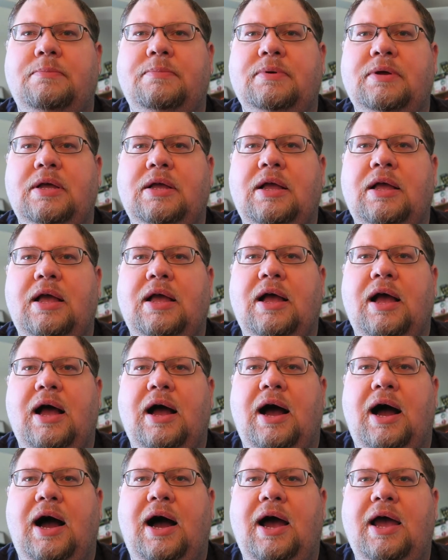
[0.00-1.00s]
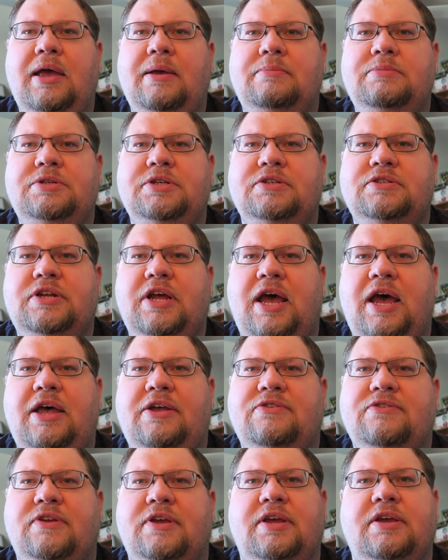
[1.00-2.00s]
I am just
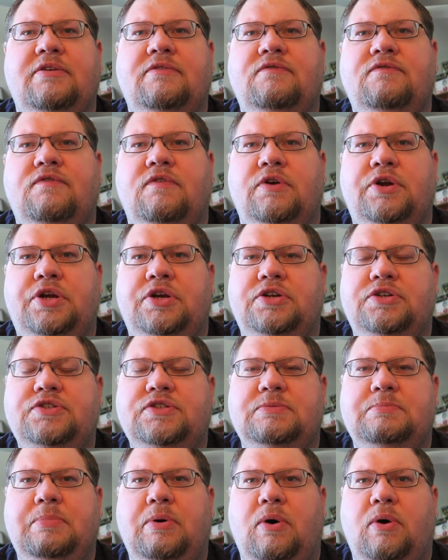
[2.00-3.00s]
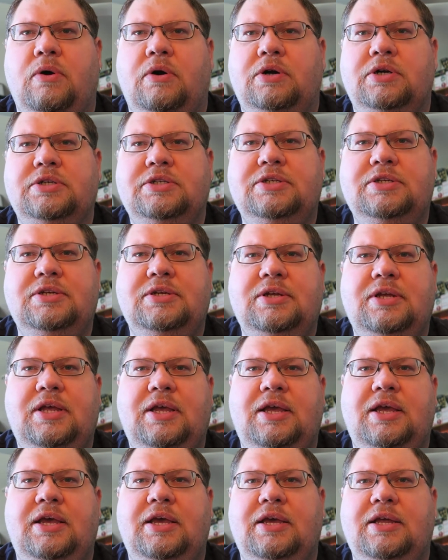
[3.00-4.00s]
asking for your support
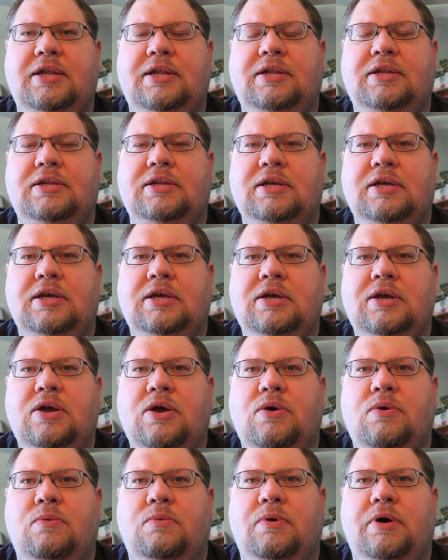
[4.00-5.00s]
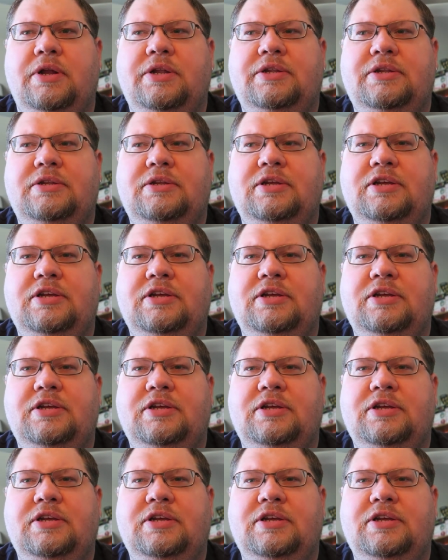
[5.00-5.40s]
in what